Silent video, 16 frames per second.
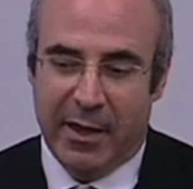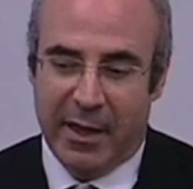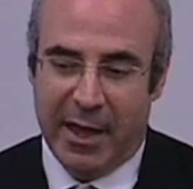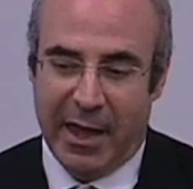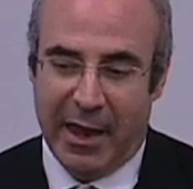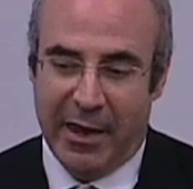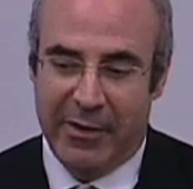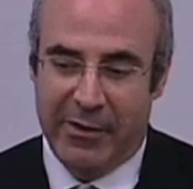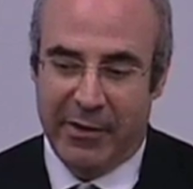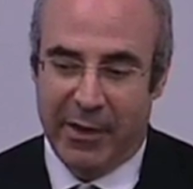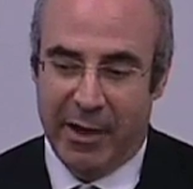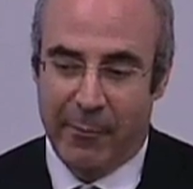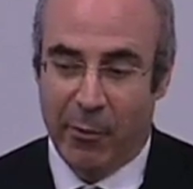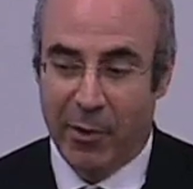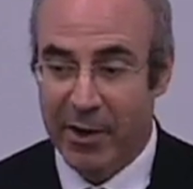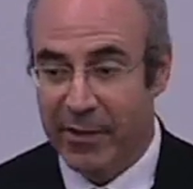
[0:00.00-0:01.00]
And
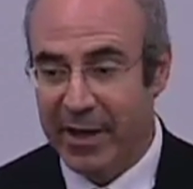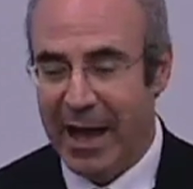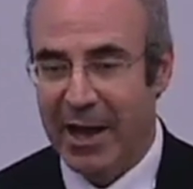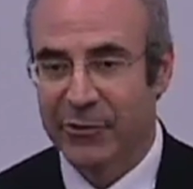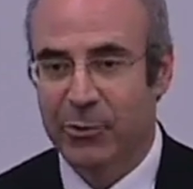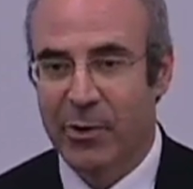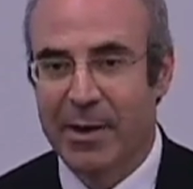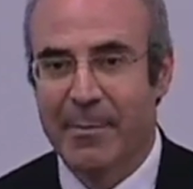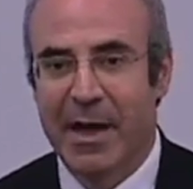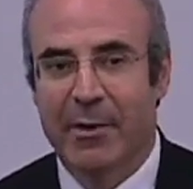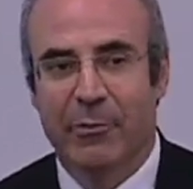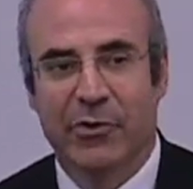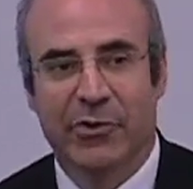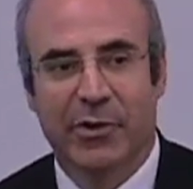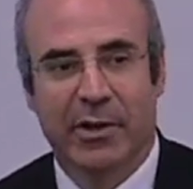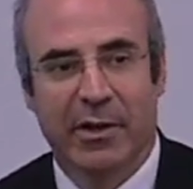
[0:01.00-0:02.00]
um, one of the guys who I met
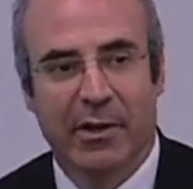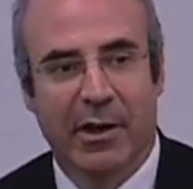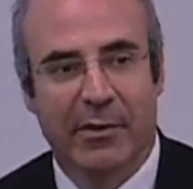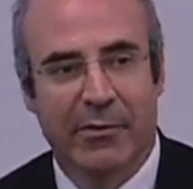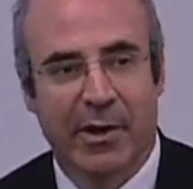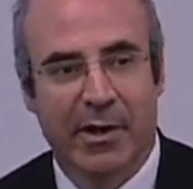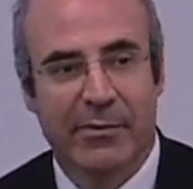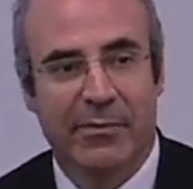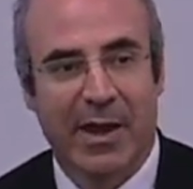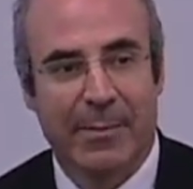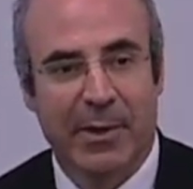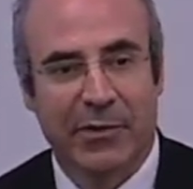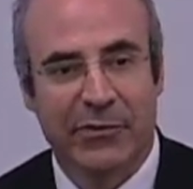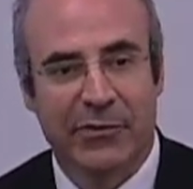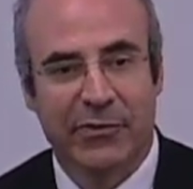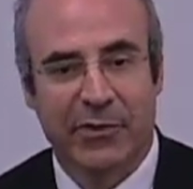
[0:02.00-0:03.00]
was a, a very
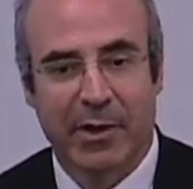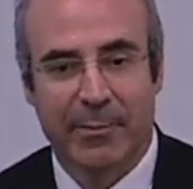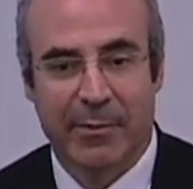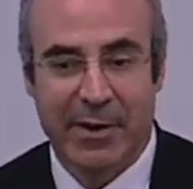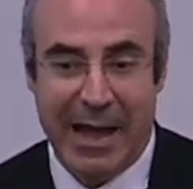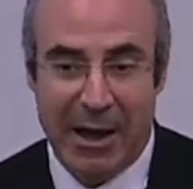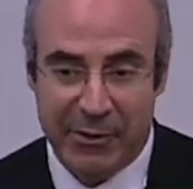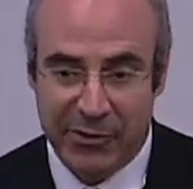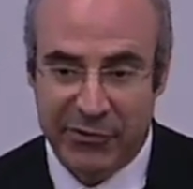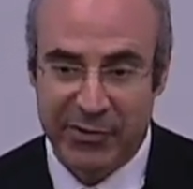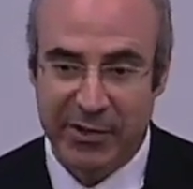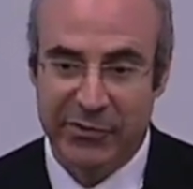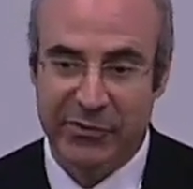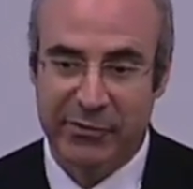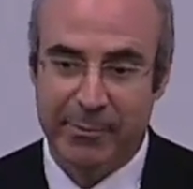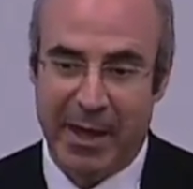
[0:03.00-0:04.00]
famous, um, now
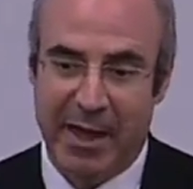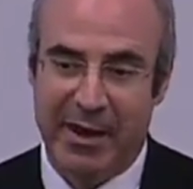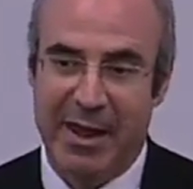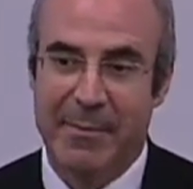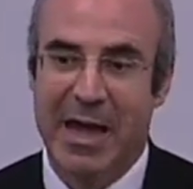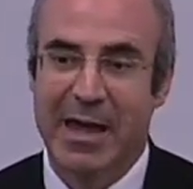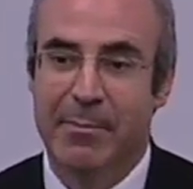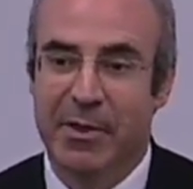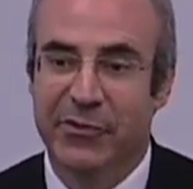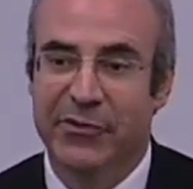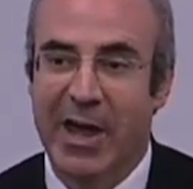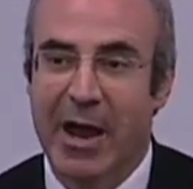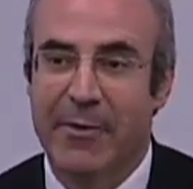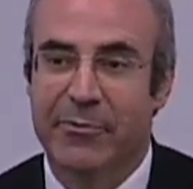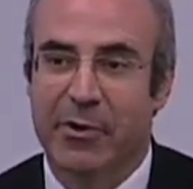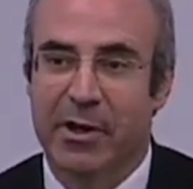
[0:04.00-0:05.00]
deceased man named Edmond
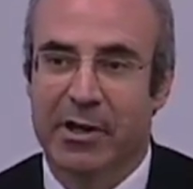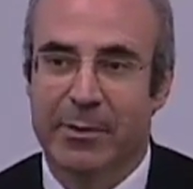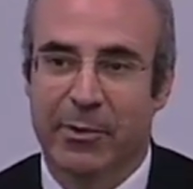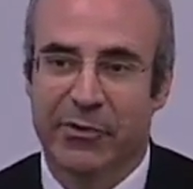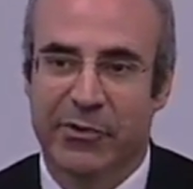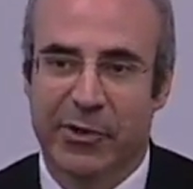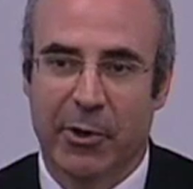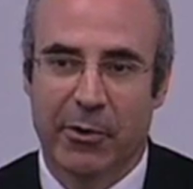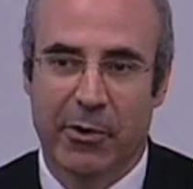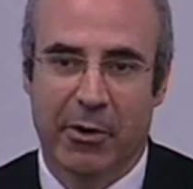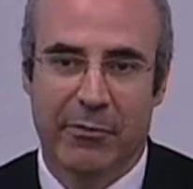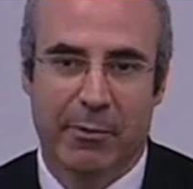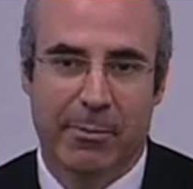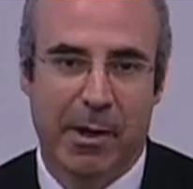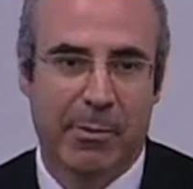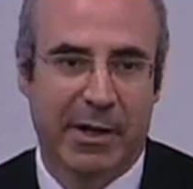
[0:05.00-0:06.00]
Safra. He was the owner of
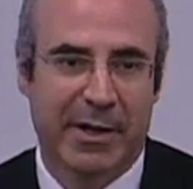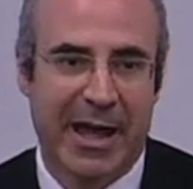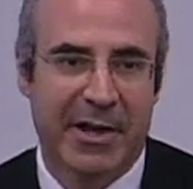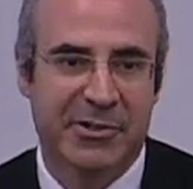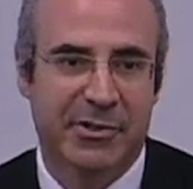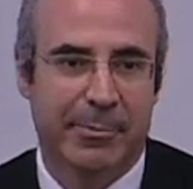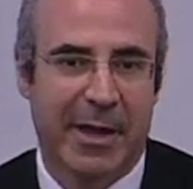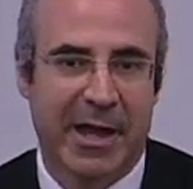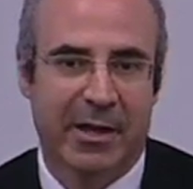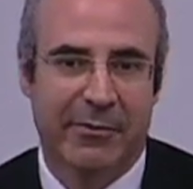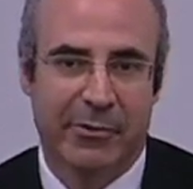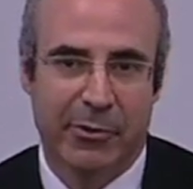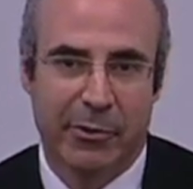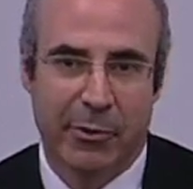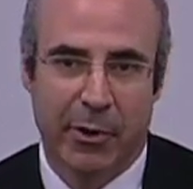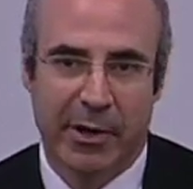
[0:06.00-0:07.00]
Republic National Bank in
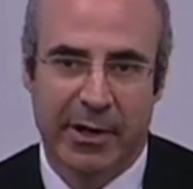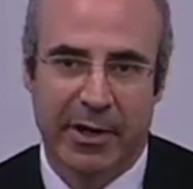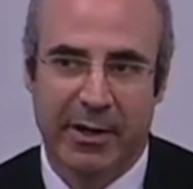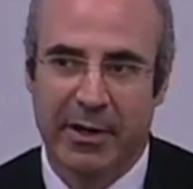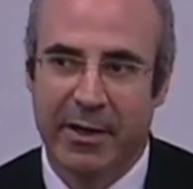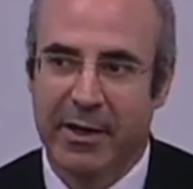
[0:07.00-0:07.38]
New York.